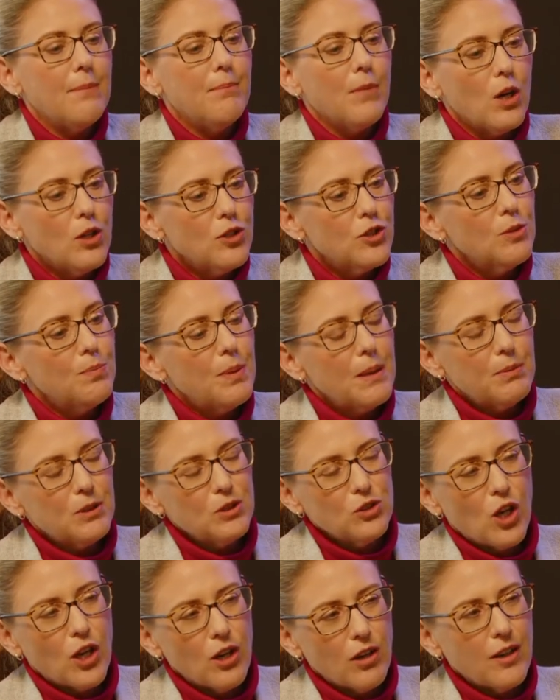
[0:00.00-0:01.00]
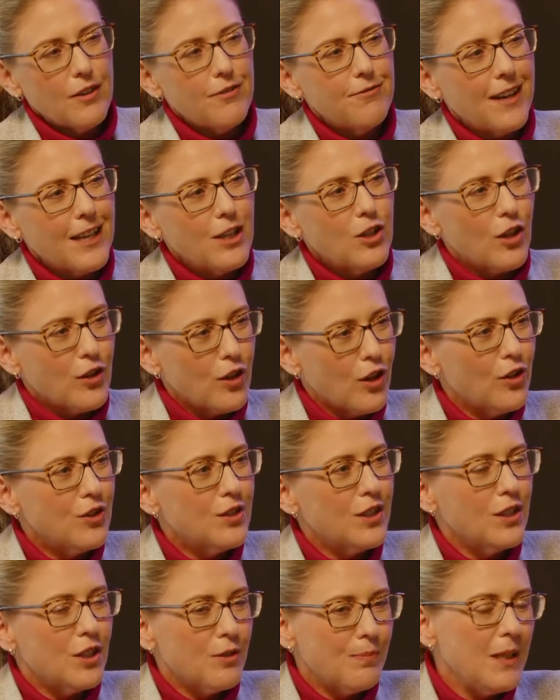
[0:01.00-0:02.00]
most of the people not on a fund are those
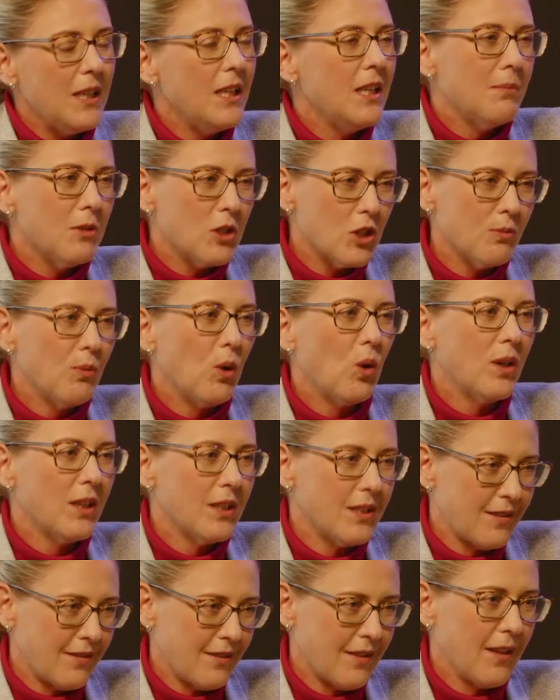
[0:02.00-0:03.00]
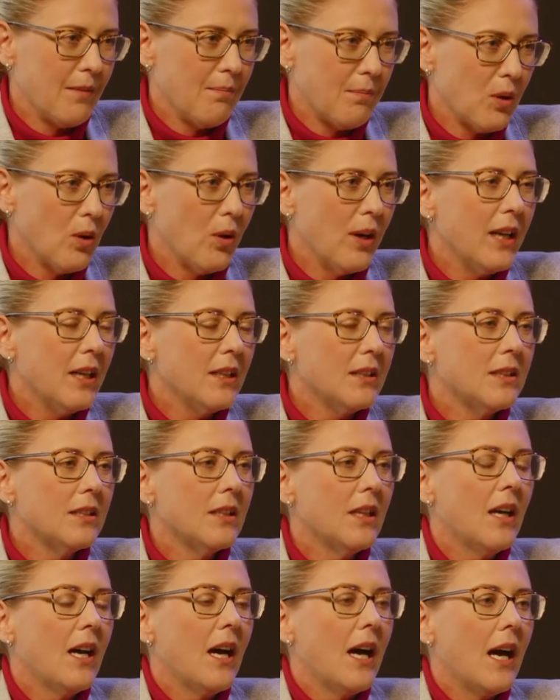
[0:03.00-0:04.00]
in the medium and smallest employers.
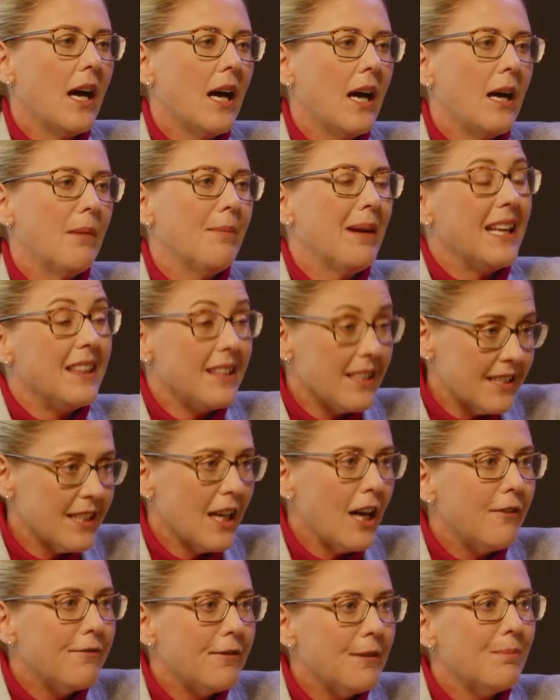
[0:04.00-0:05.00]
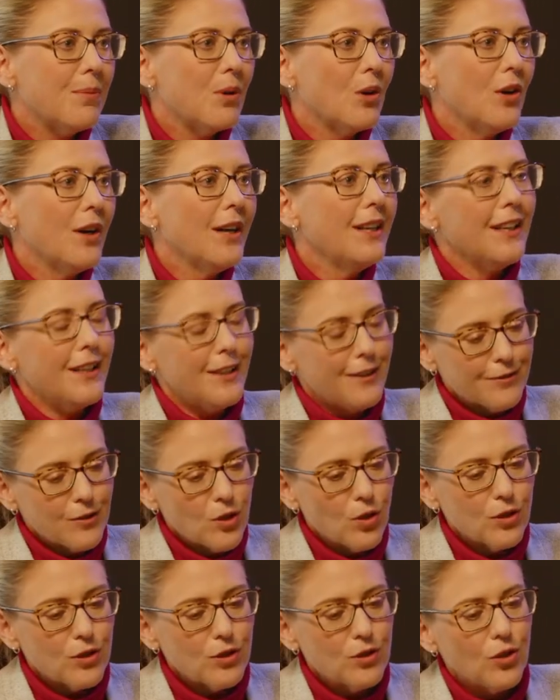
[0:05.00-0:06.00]
And the self-employed, and of
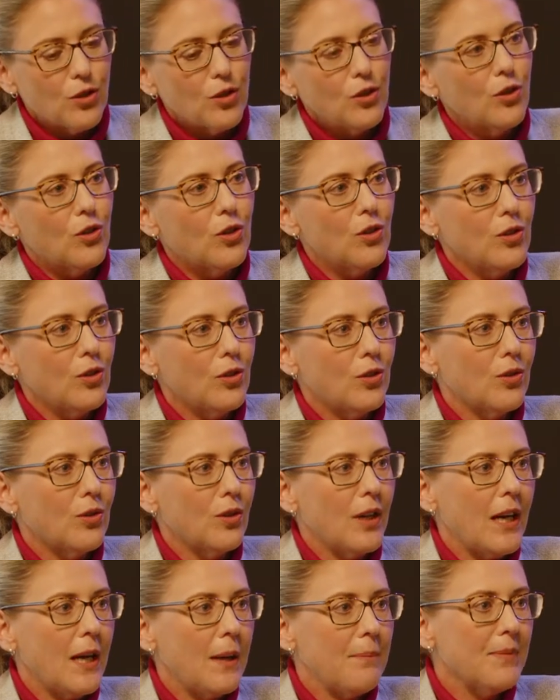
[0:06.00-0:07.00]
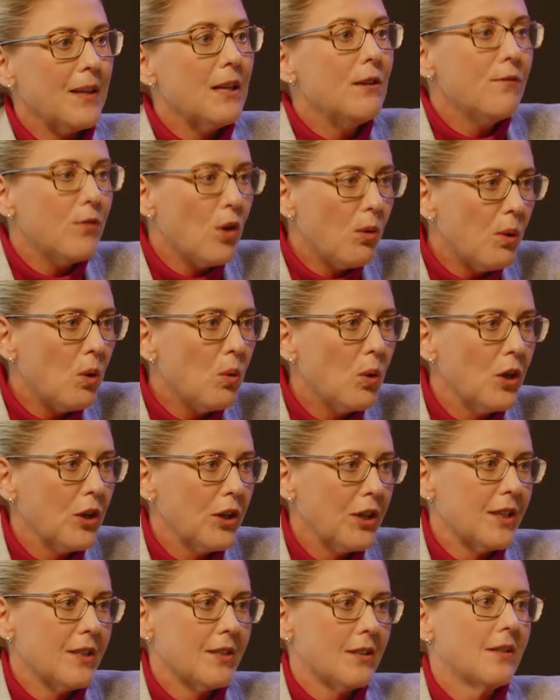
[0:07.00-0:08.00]
course your informal
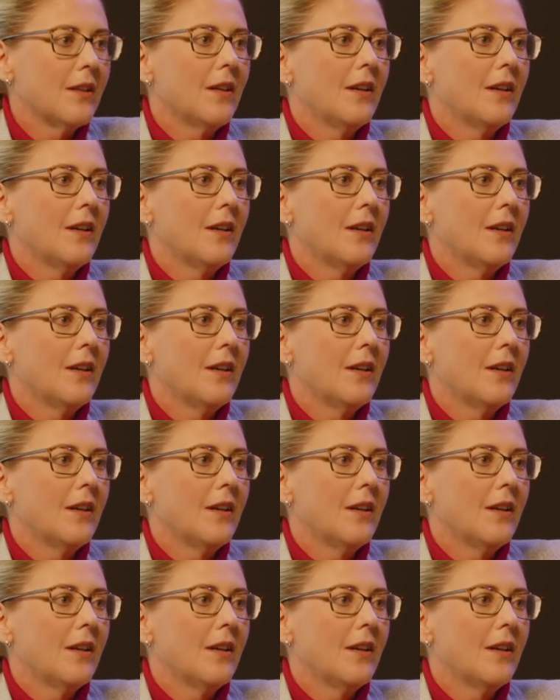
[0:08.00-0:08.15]
workers,